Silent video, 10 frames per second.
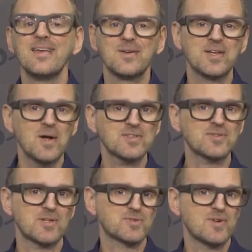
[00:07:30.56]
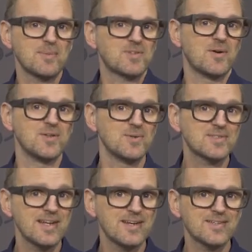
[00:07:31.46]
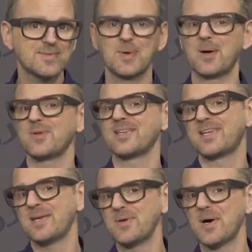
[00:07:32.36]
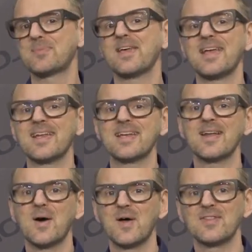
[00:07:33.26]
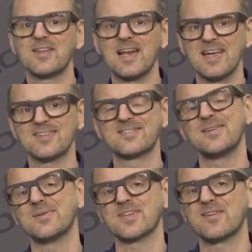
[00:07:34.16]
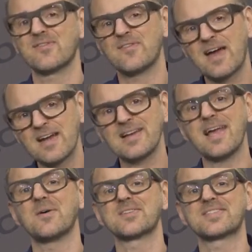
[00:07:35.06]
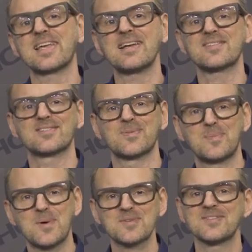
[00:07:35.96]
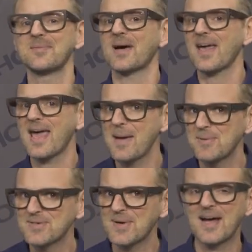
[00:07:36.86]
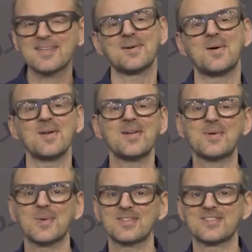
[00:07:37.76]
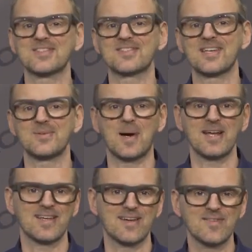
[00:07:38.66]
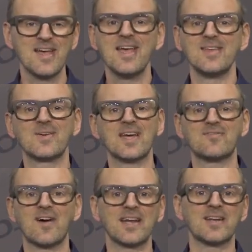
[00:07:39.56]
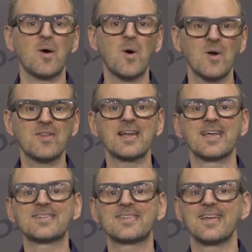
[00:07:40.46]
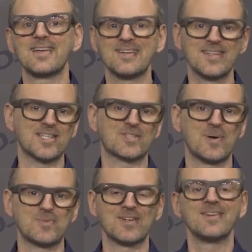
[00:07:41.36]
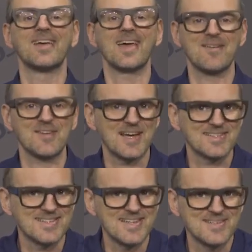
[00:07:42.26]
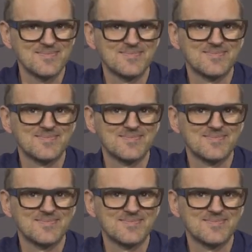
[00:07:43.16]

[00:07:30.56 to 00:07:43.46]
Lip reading: You can also subscribe to our newsletters, where we keep you updated on the latest news. And finally, our sales and support team are happy to answer all your questions that you might have. You can find all the links in the description. Have a nice day.